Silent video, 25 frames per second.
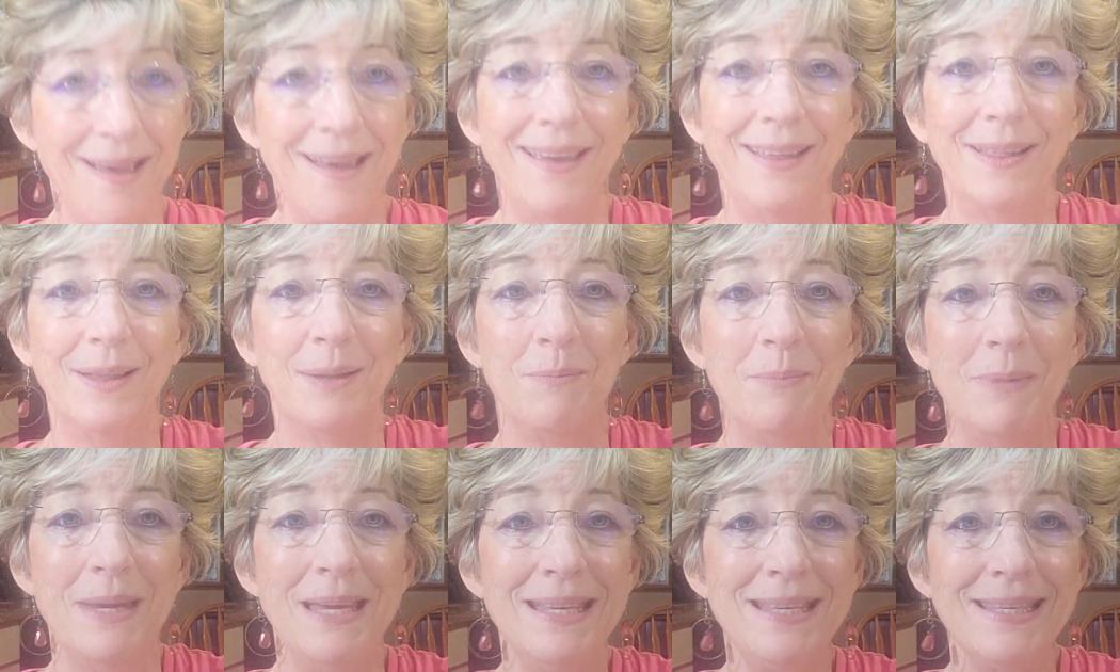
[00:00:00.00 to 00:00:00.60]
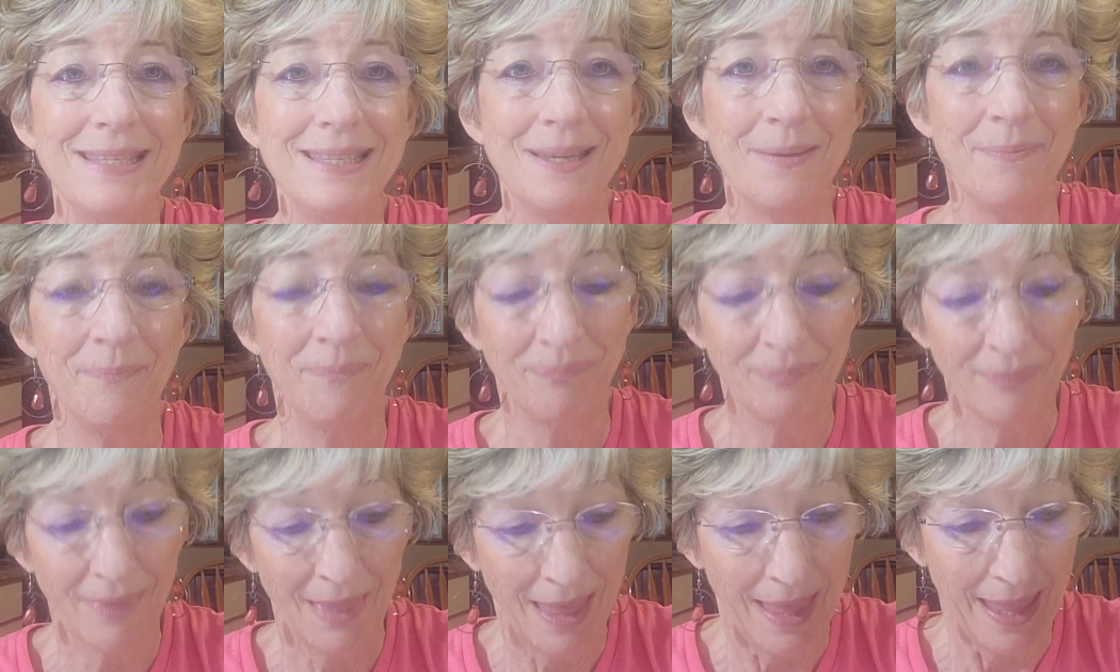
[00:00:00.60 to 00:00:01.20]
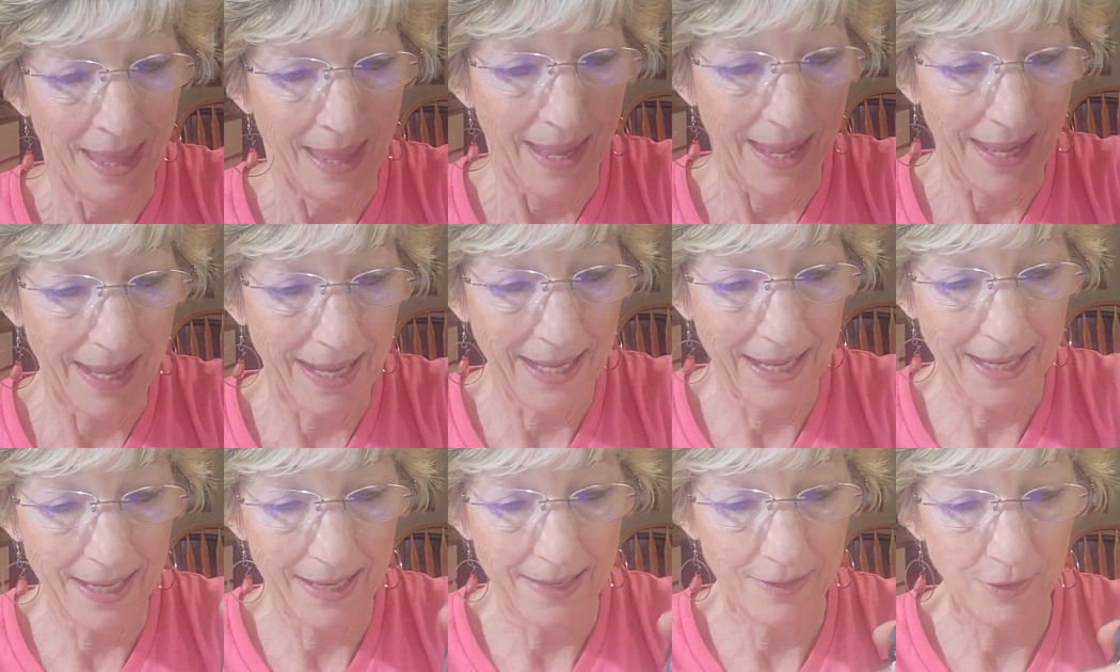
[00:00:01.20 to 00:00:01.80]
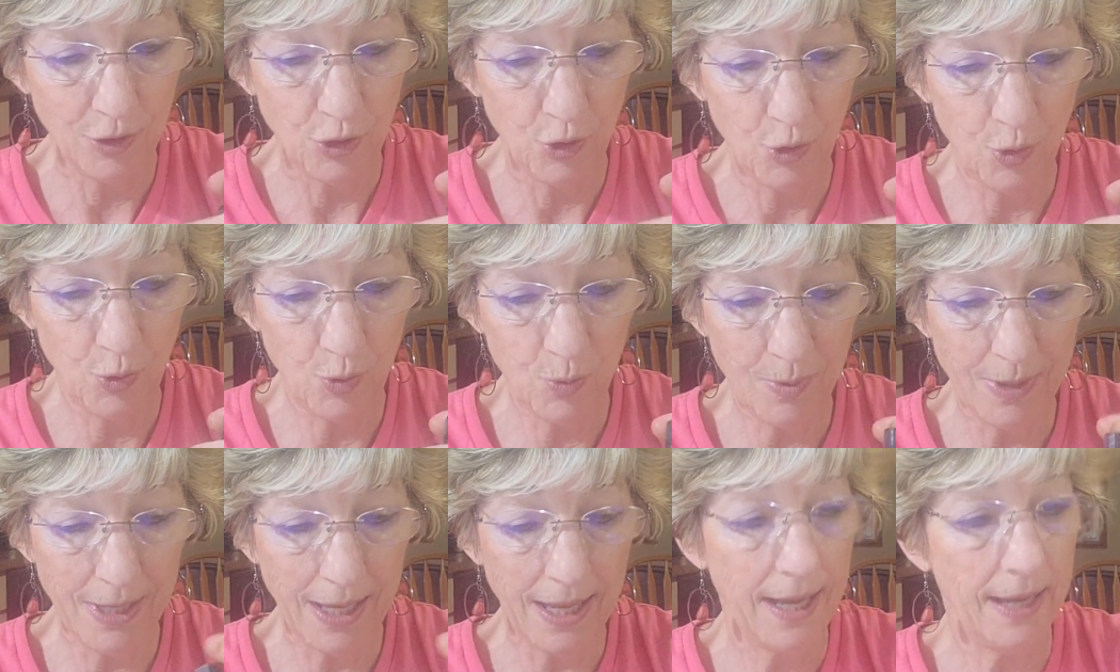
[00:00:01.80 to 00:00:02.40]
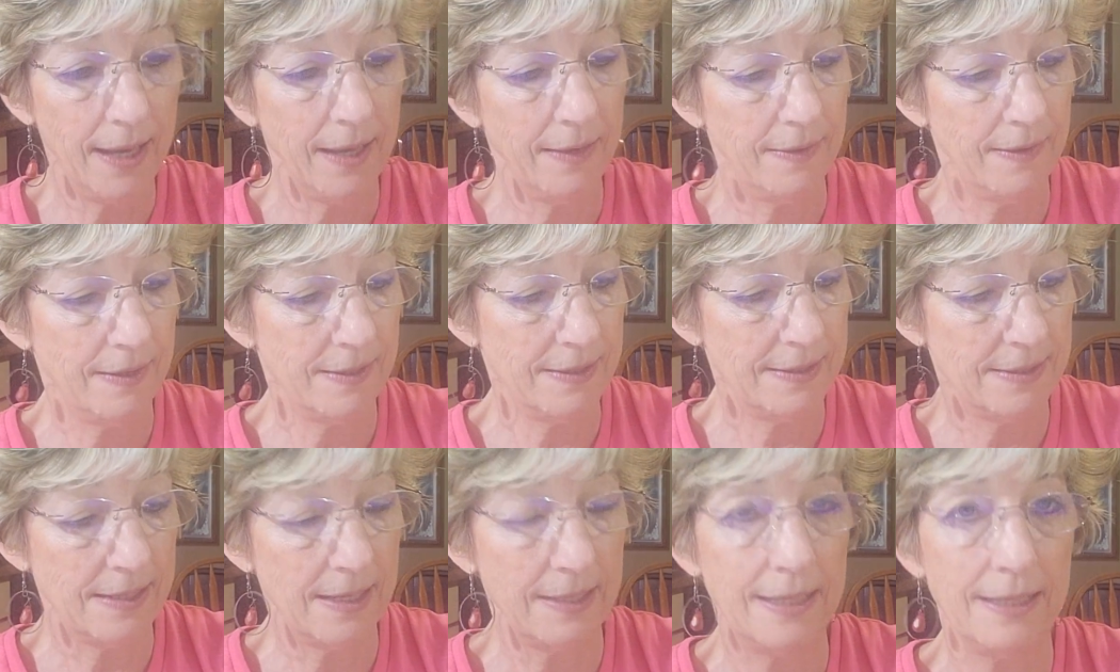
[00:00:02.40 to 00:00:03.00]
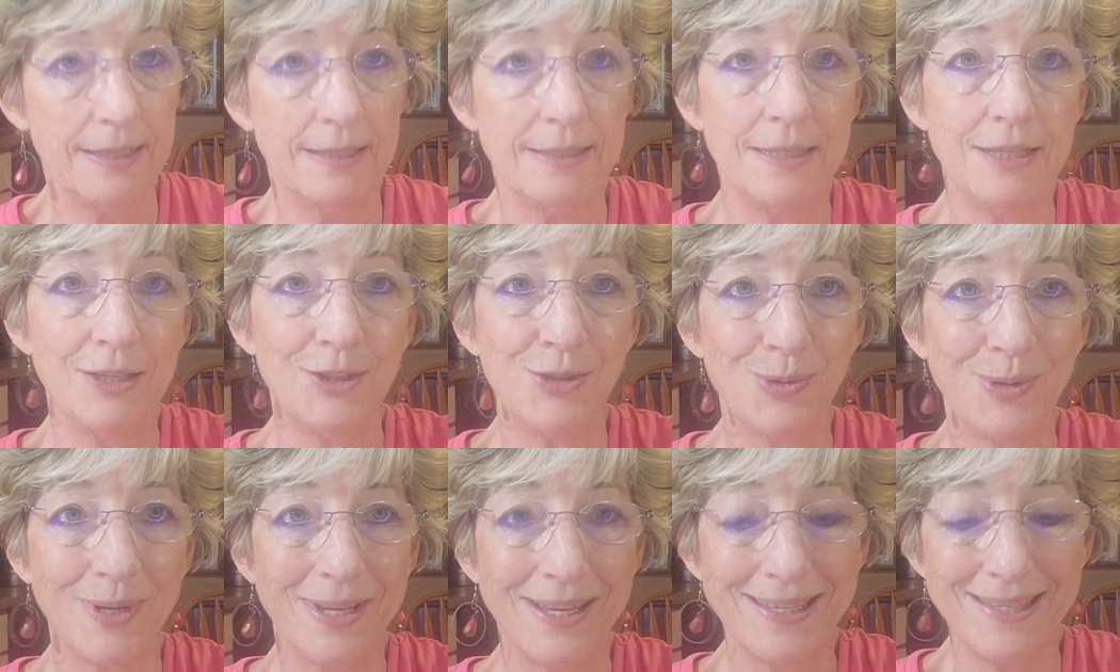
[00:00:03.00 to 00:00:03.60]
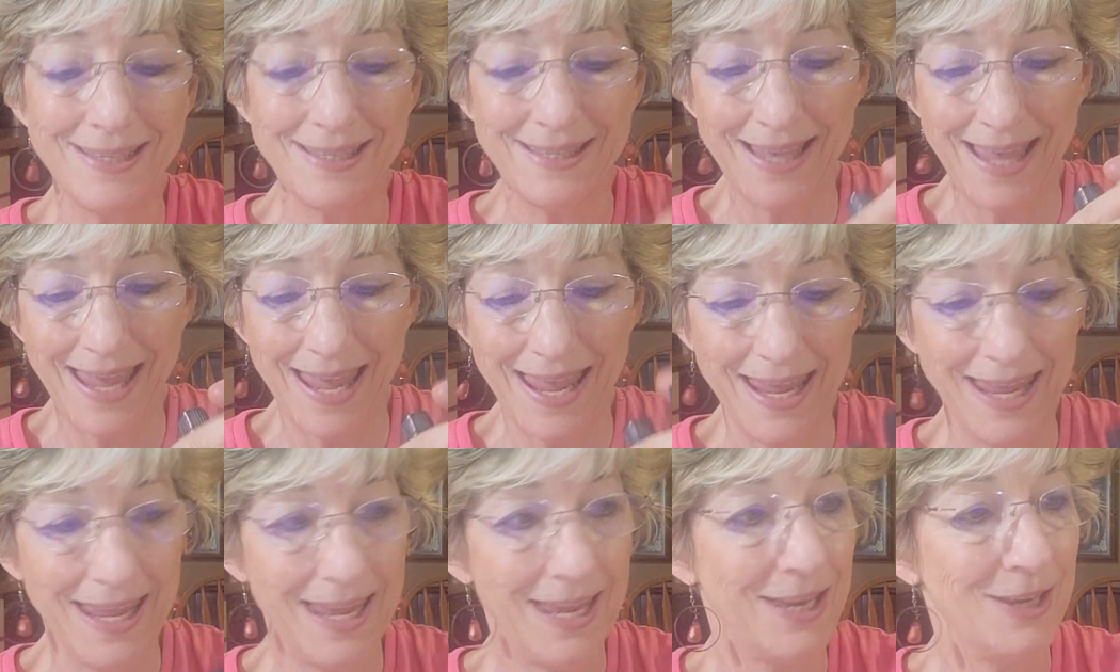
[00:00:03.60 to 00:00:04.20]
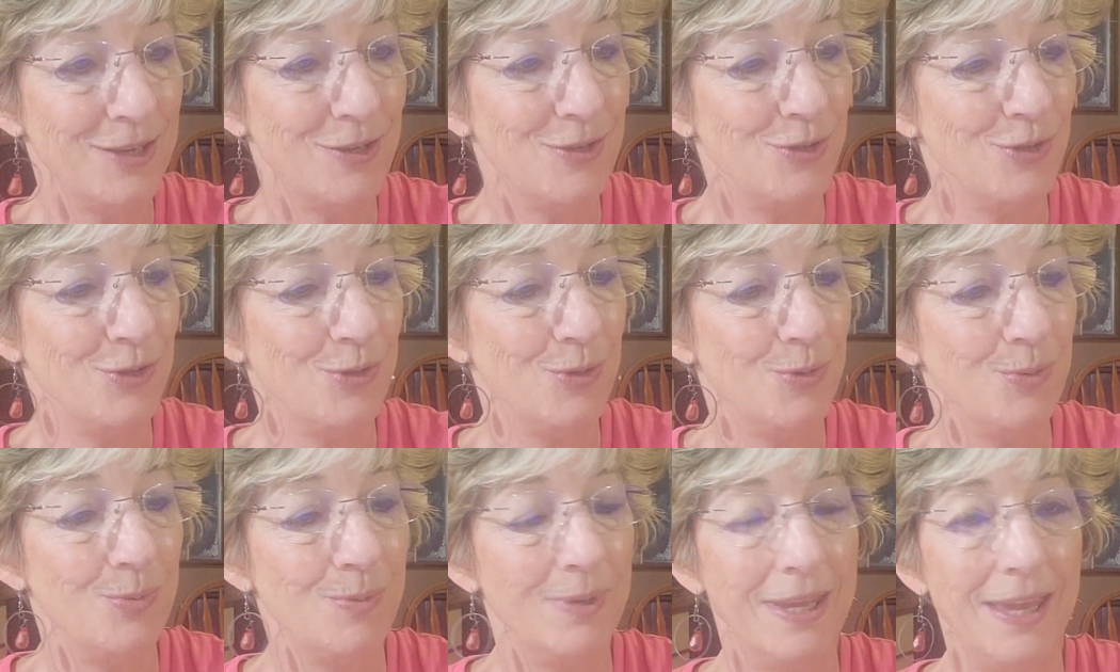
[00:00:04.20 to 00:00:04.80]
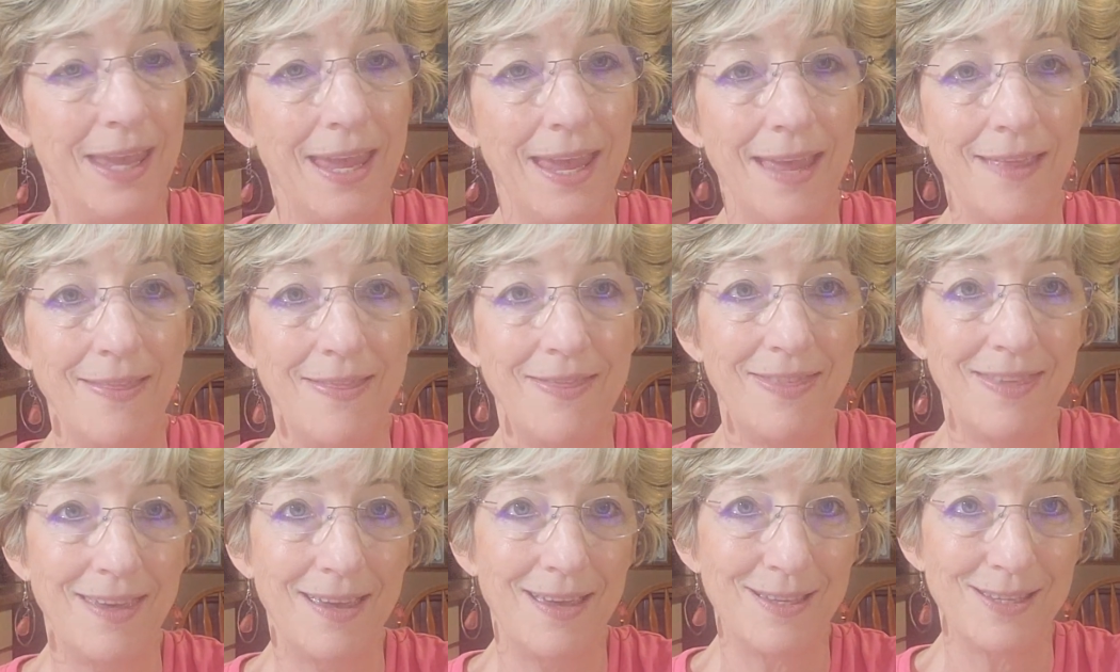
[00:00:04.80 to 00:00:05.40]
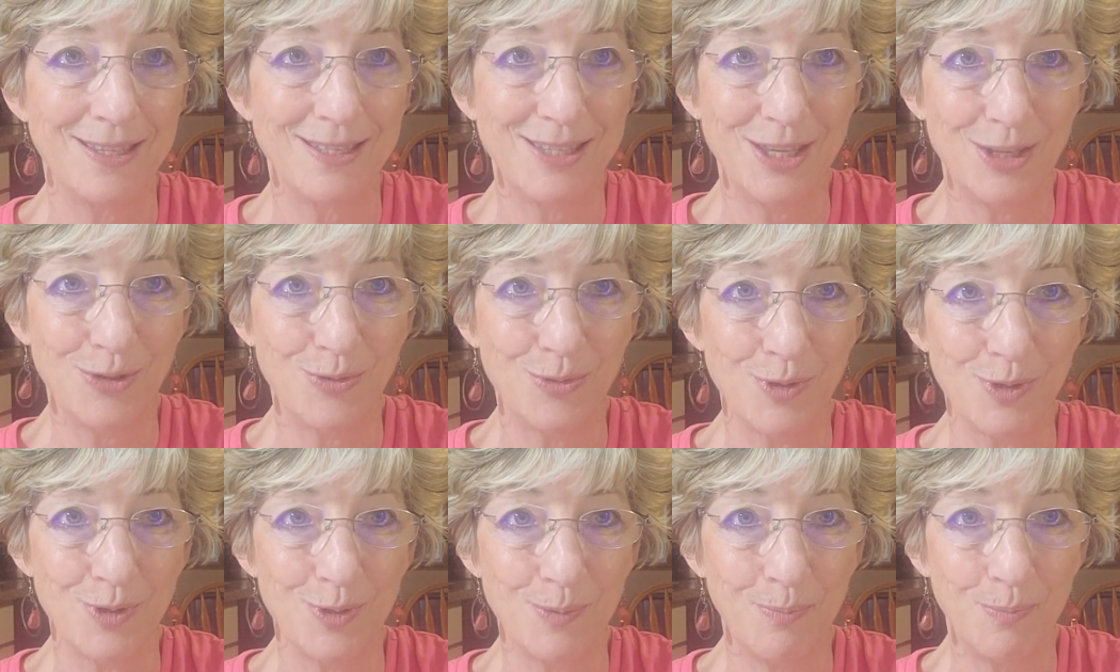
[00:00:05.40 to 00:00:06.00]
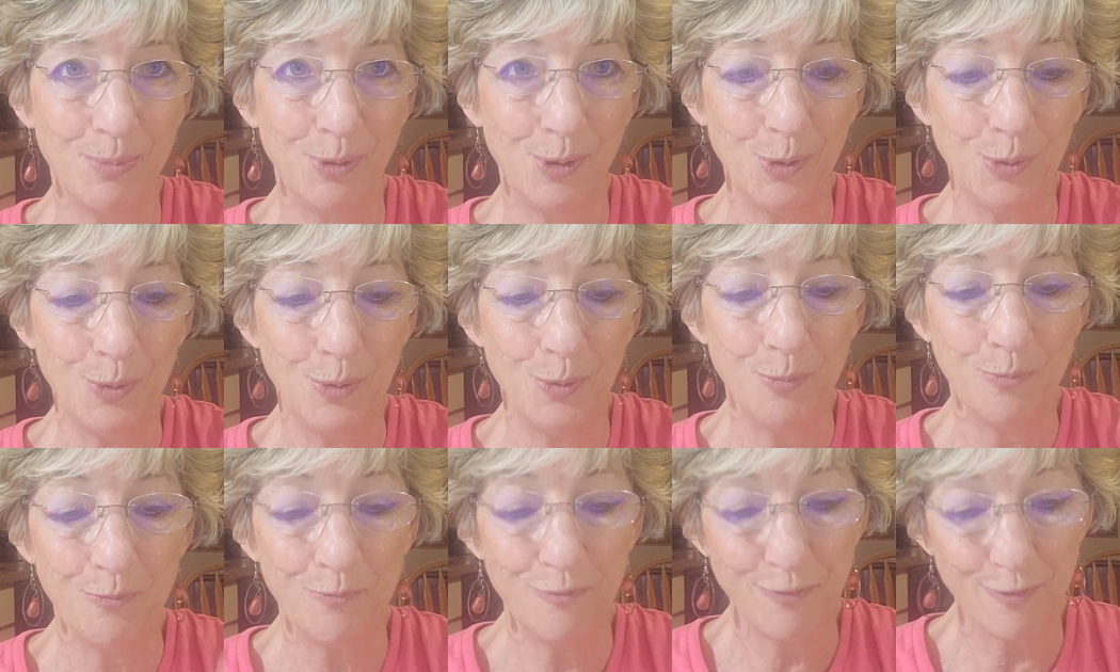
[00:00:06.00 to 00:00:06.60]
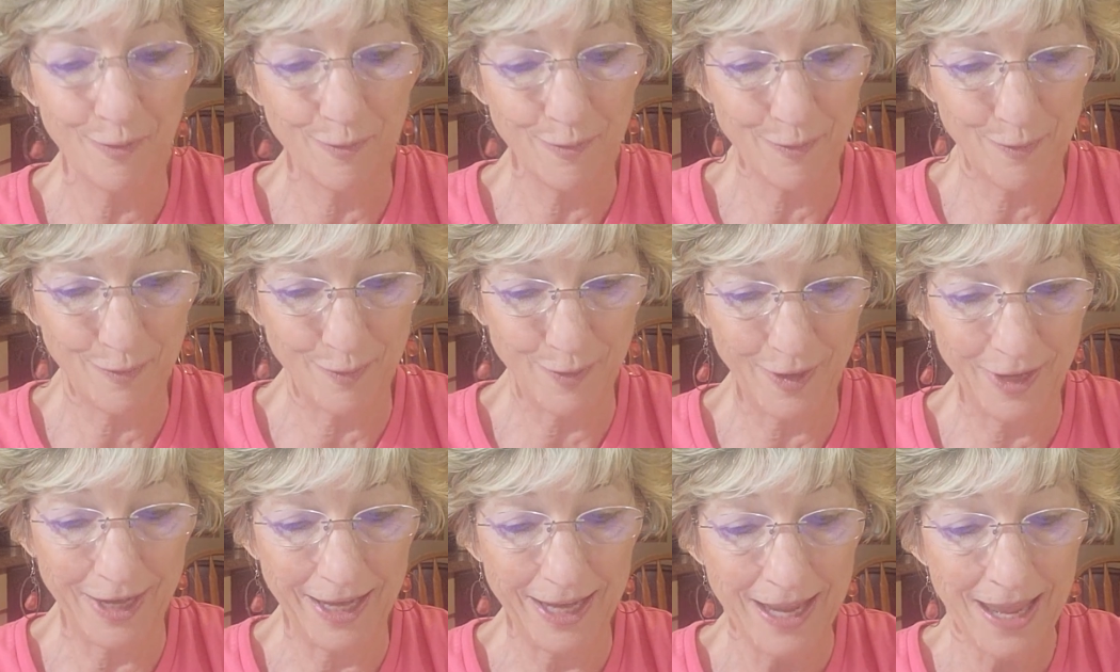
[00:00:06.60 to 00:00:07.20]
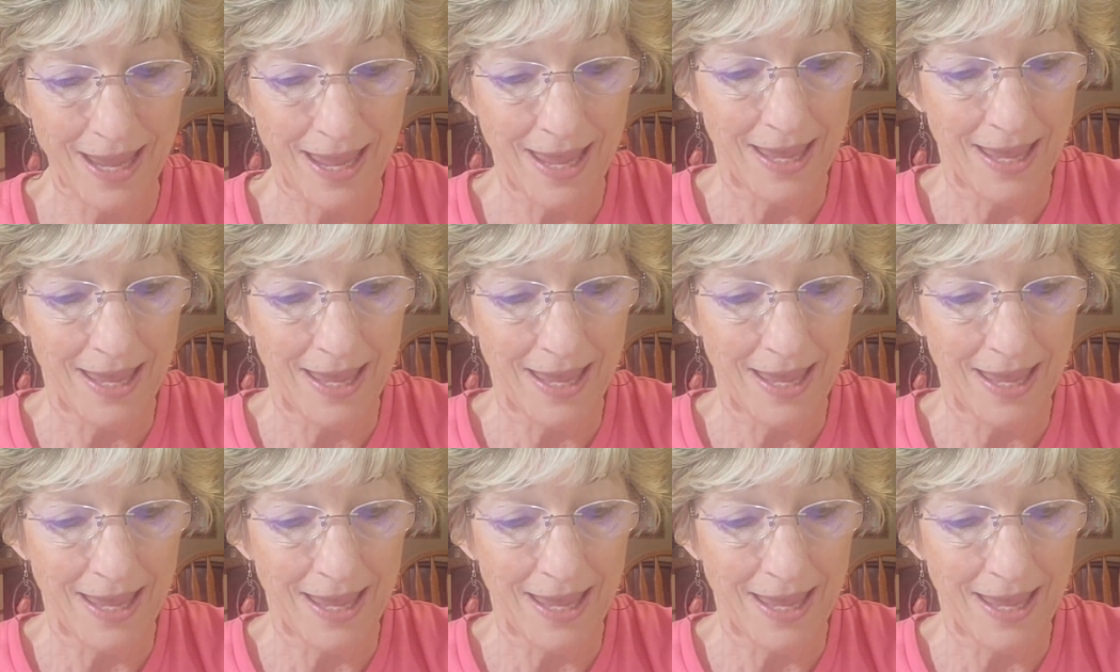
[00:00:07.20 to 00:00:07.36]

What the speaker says: Island Mint. And you get the Sunny Citrus and you get the Citrus Bloom for free.